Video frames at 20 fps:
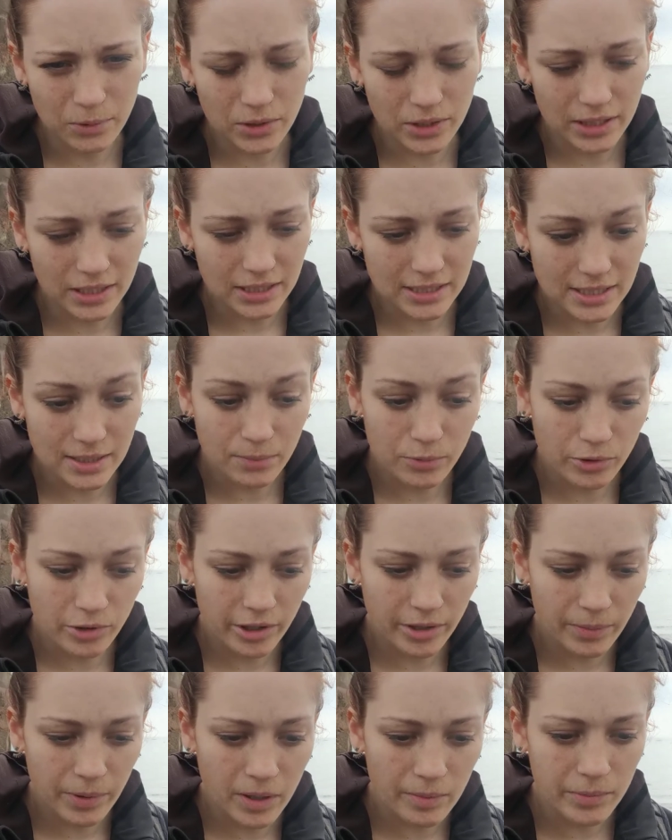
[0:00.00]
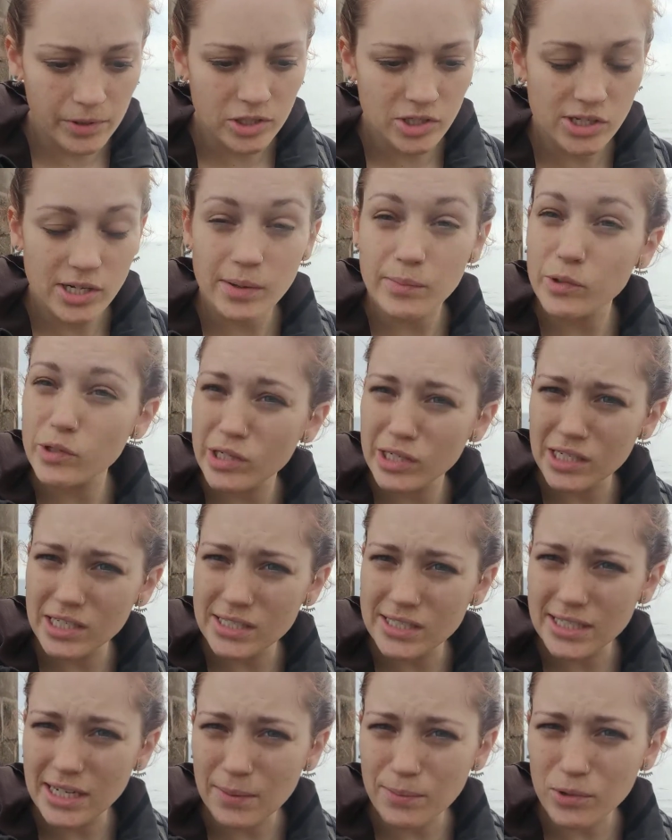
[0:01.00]
to put in a temporary pump each time you needed
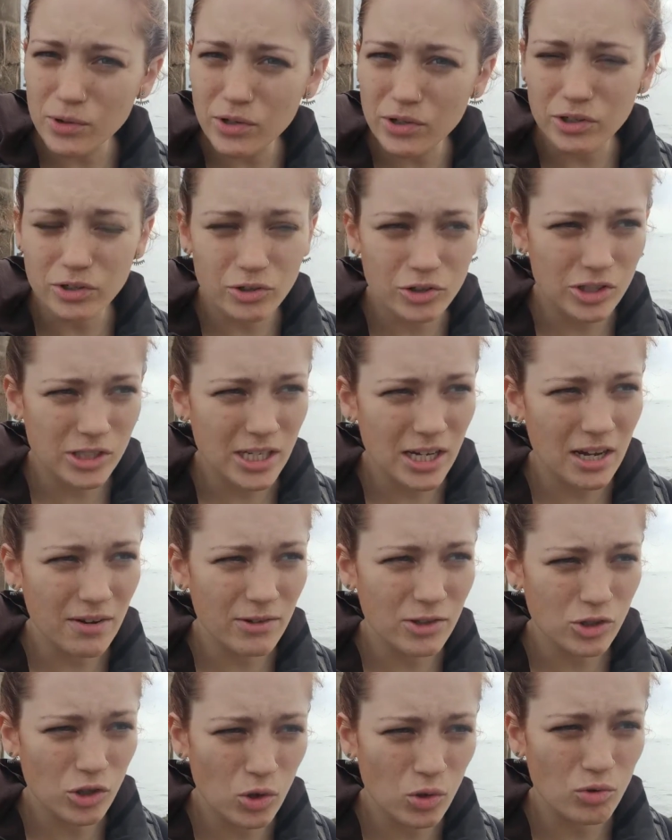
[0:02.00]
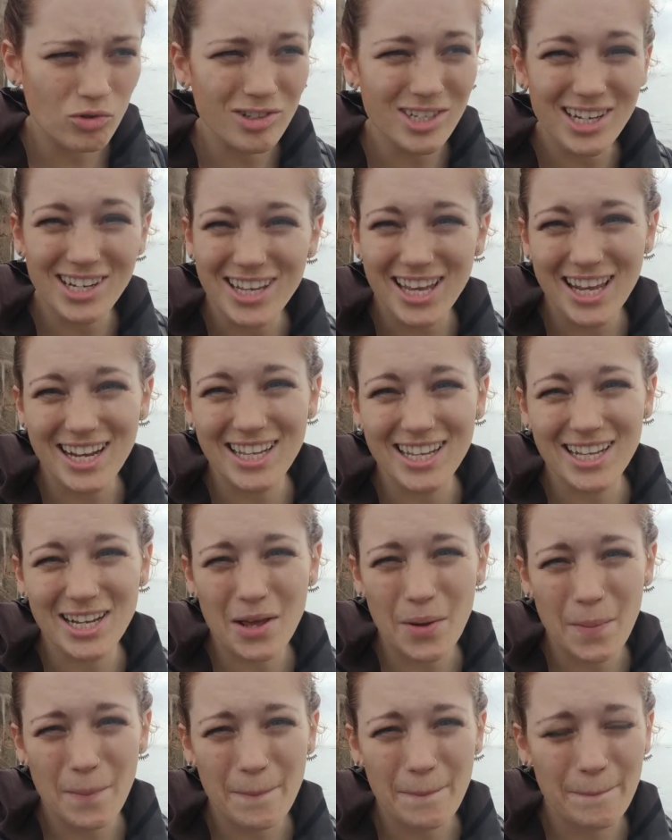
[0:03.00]
a sample, it'll just have its own dedicated
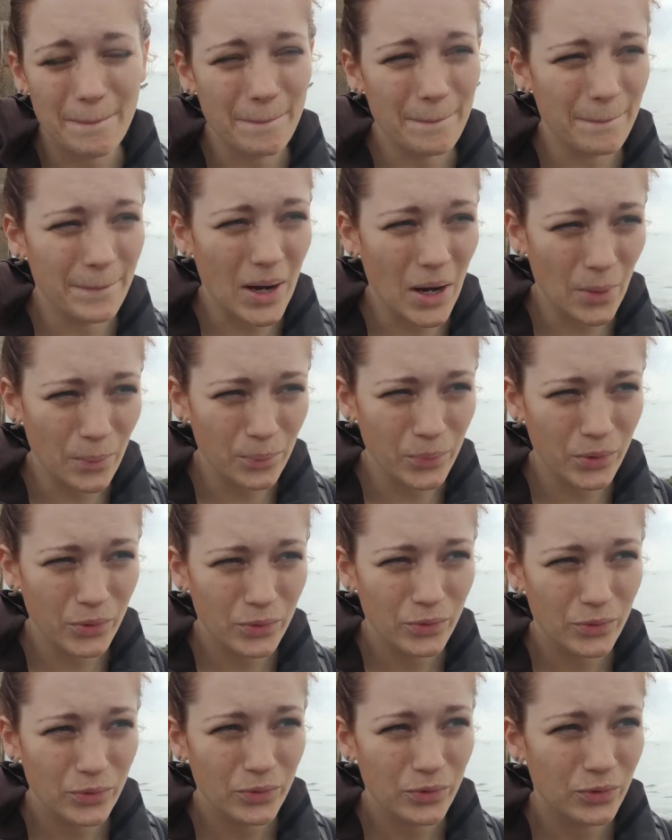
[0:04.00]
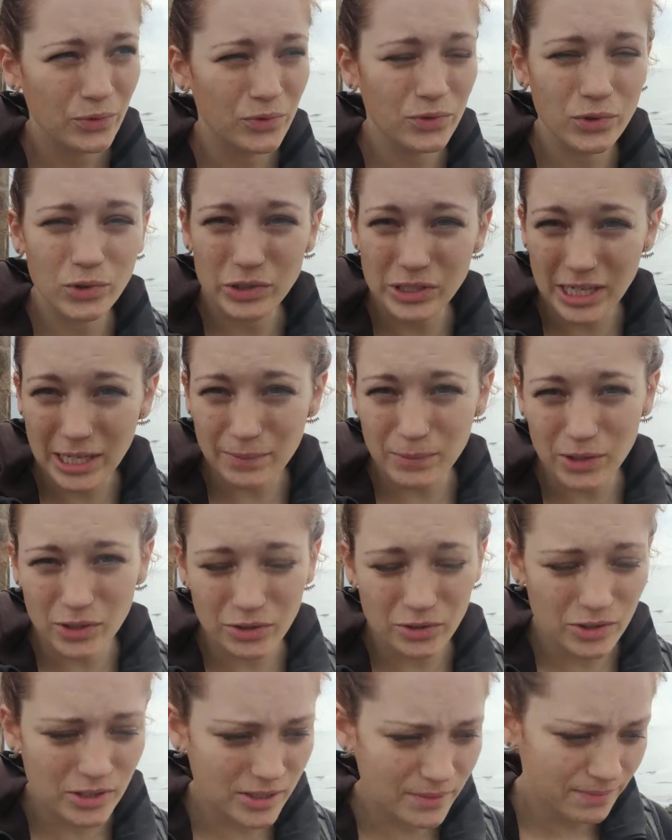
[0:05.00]
pump, full-time
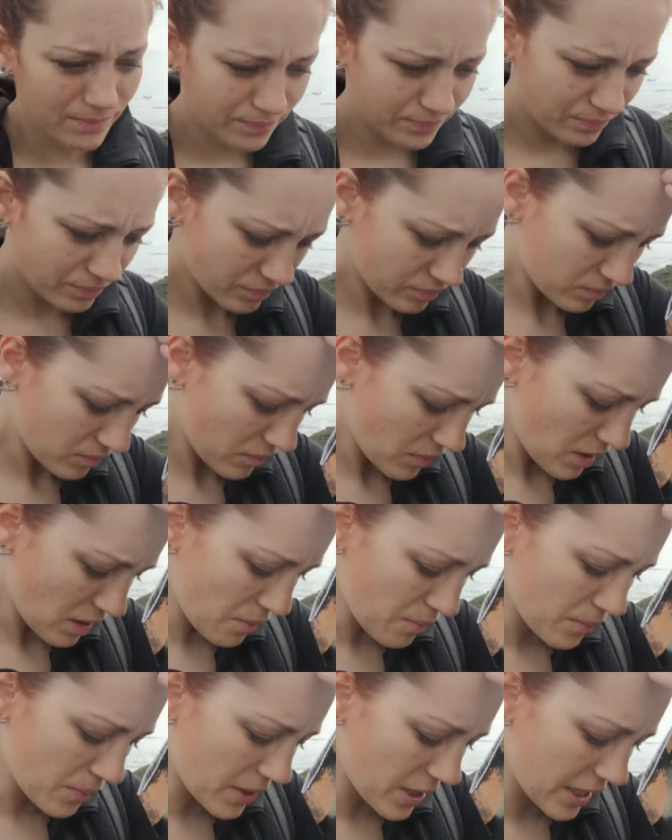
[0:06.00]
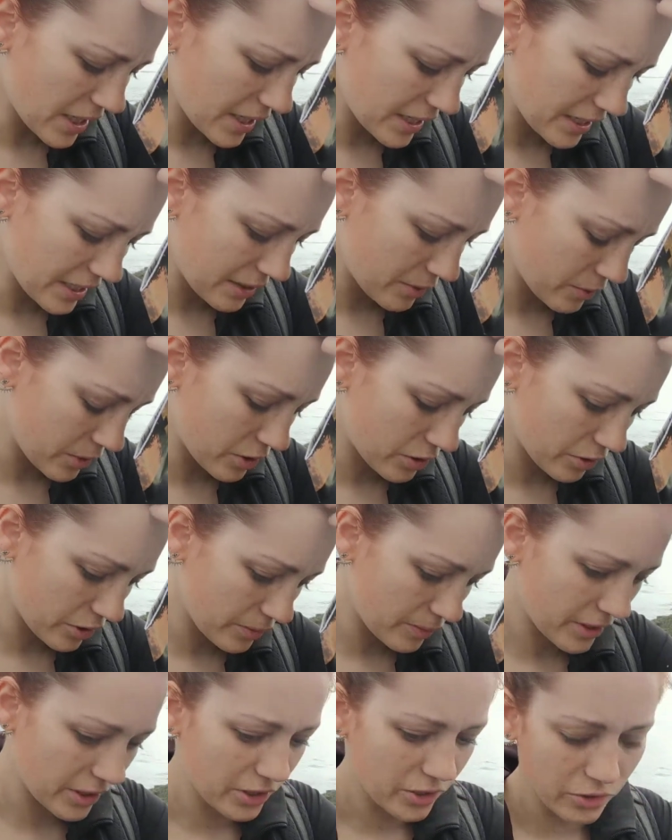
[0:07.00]
use, but it would
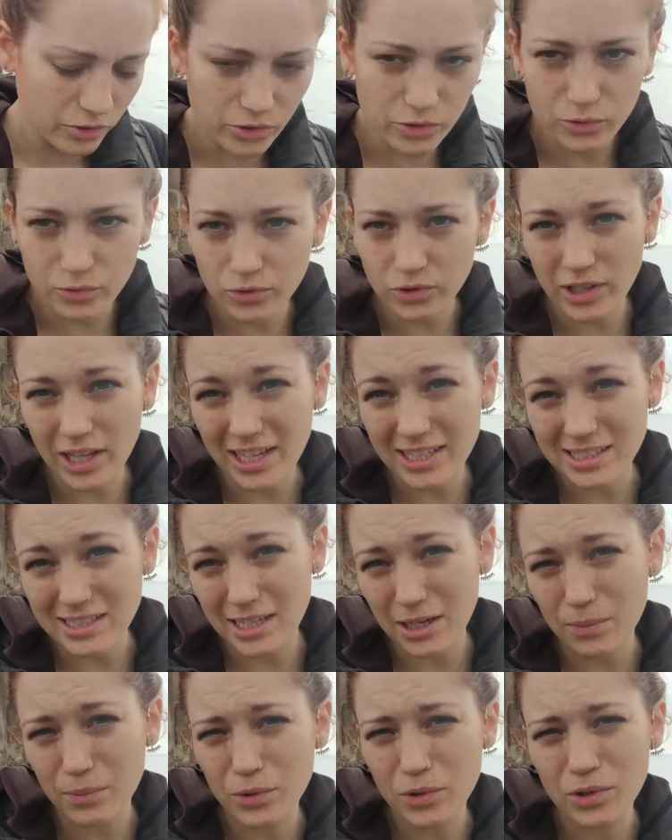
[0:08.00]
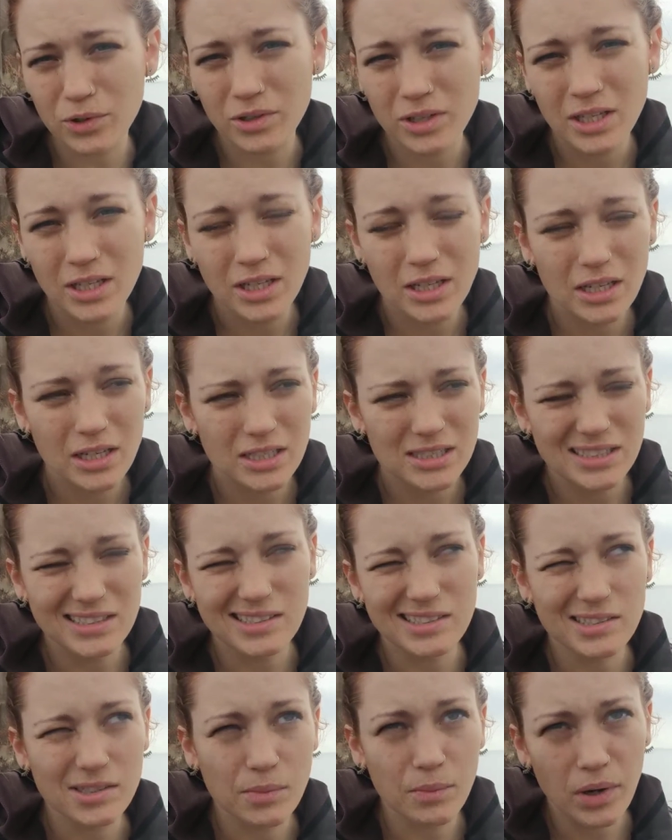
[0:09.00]
only be used for that sample
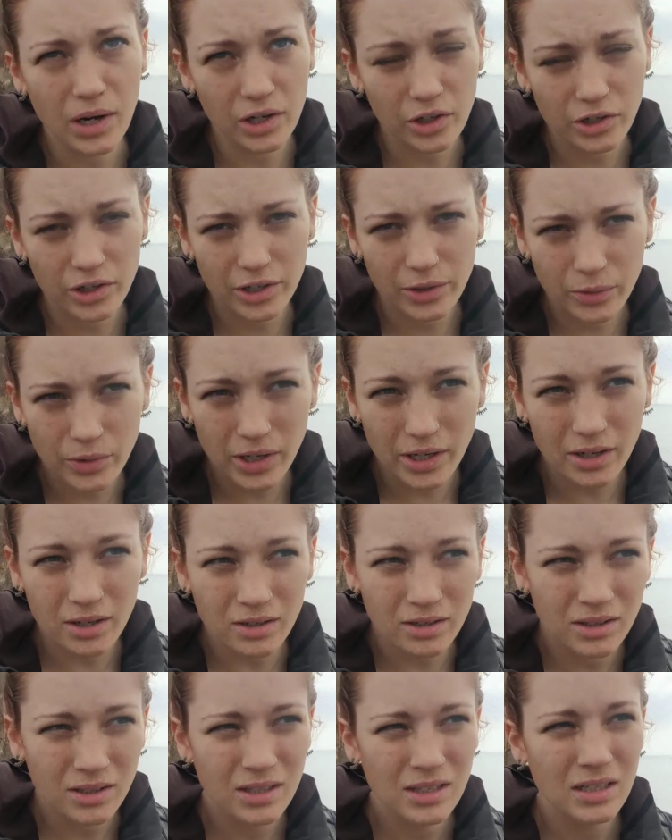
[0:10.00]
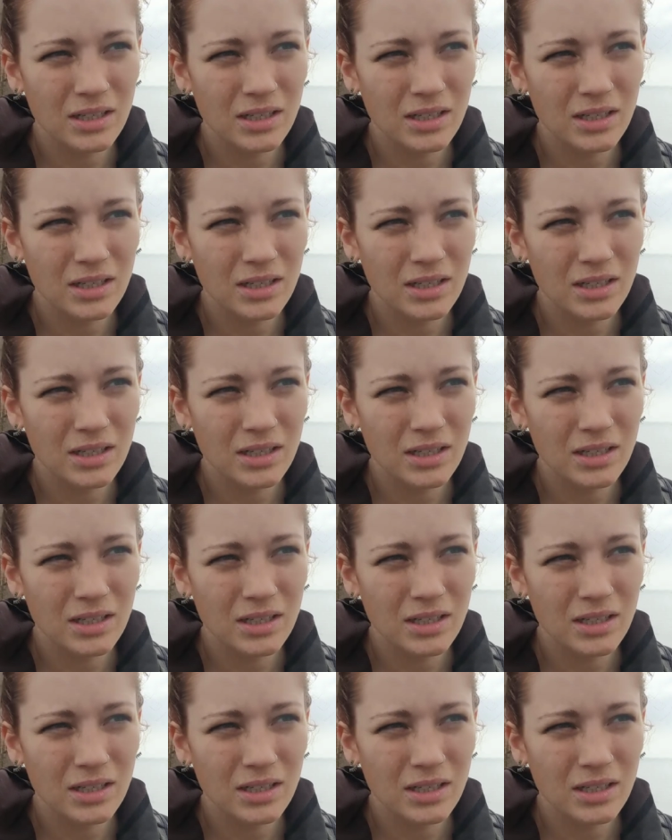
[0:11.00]
since it's a monitoring well.